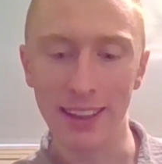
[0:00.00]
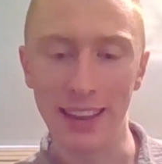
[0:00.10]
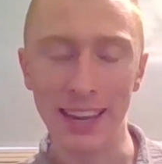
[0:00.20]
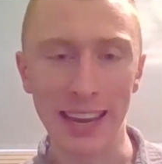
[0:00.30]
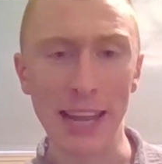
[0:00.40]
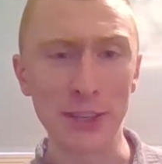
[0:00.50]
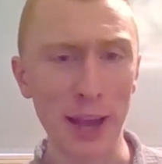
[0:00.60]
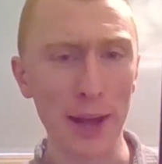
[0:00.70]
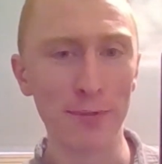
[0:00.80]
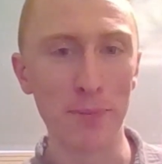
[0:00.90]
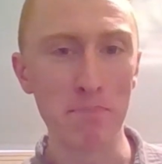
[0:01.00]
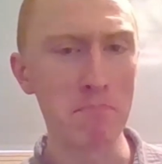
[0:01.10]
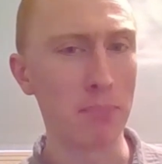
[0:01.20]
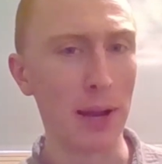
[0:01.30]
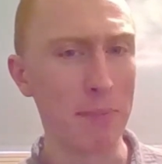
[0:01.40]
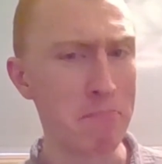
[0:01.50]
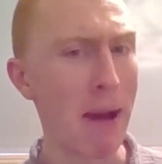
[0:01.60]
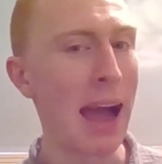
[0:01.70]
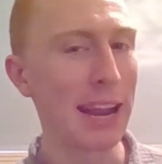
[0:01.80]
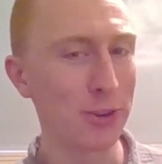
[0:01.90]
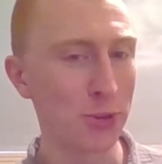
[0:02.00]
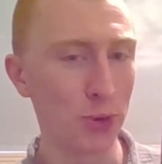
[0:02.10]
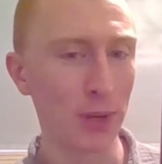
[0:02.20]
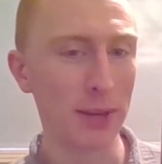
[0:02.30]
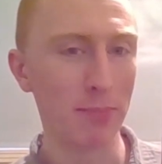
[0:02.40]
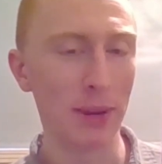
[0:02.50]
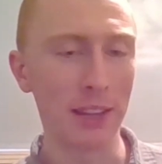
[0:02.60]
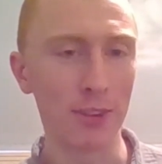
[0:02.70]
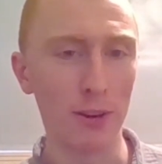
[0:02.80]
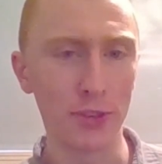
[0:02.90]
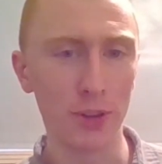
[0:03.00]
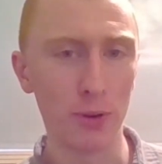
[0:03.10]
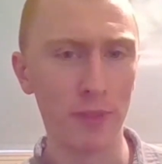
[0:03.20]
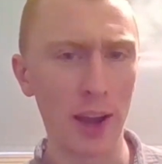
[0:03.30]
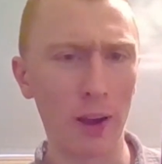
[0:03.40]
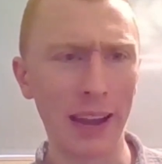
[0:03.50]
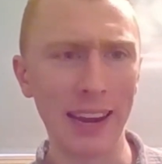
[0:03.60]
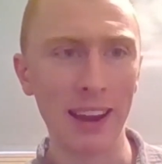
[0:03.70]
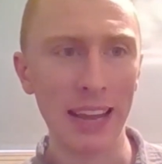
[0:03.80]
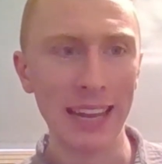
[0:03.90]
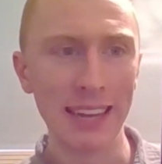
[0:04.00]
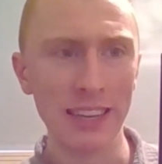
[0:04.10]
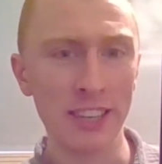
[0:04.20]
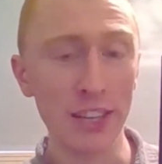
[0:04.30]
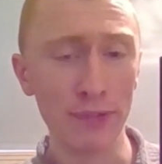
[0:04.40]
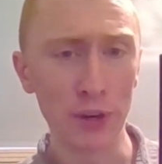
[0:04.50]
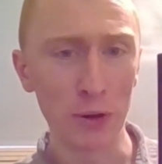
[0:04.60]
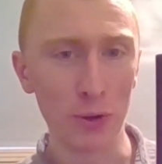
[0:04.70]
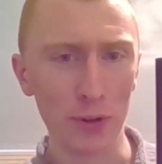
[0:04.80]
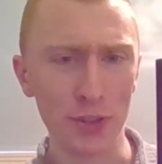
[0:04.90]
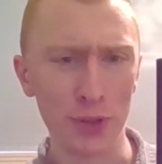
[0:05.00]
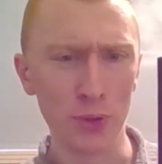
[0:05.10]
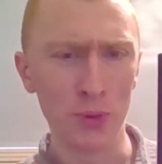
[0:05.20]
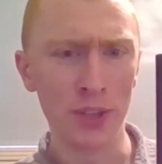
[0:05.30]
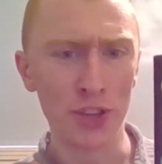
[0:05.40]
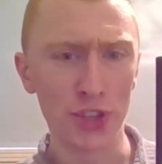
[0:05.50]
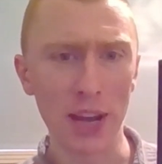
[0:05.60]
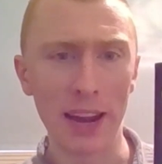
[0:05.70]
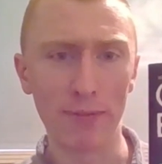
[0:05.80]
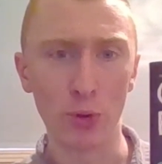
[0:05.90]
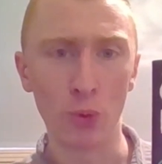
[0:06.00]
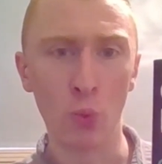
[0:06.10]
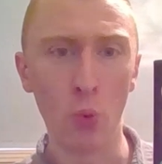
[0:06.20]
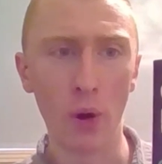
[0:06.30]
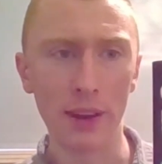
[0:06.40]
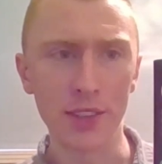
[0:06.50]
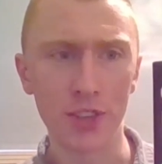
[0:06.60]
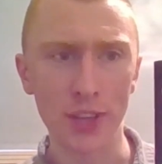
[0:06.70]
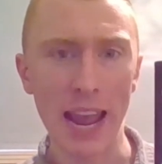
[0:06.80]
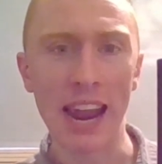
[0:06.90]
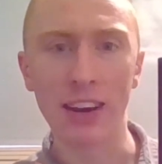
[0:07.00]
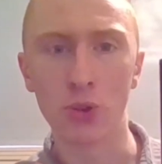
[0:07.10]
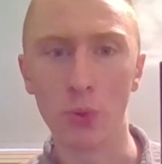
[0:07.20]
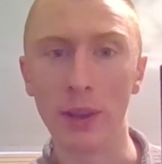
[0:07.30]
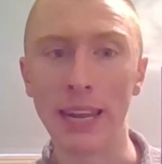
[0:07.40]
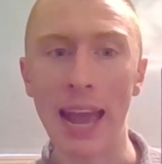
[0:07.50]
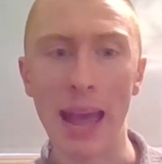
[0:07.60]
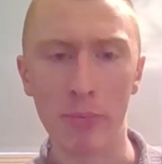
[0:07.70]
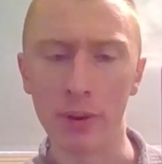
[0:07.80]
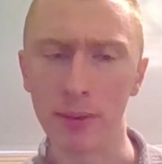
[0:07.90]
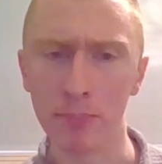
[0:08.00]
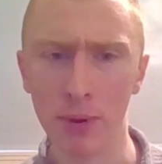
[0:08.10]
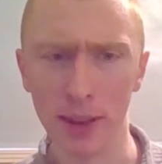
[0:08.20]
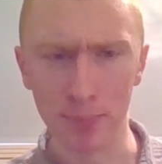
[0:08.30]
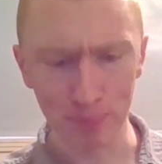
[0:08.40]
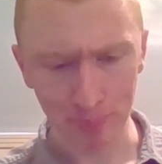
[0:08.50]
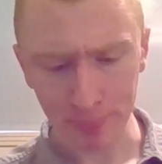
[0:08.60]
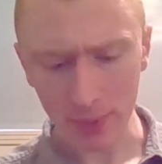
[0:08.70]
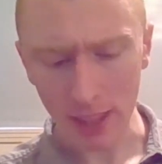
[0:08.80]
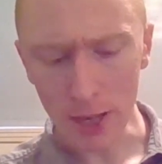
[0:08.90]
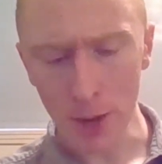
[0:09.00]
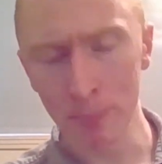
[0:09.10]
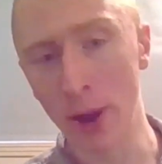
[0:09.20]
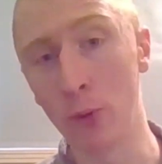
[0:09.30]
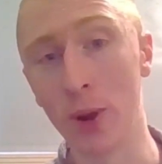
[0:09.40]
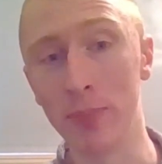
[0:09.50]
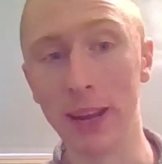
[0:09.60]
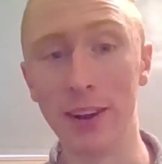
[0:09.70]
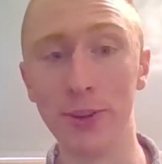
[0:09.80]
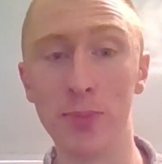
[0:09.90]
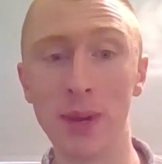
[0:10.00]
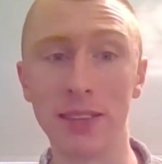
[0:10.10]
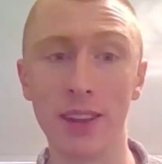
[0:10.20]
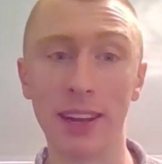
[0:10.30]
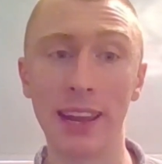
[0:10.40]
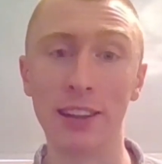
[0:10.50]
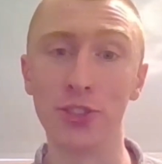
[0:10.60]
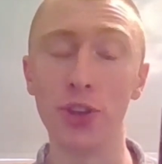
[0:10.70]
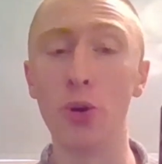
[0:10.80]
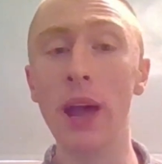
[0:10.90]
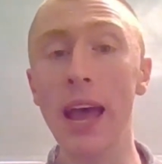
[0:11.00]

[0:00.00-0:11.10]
it's kind of a mind trip, but it's also very difficult to decipher what's actually happening. But bear with me, and I'll do the best I can. So,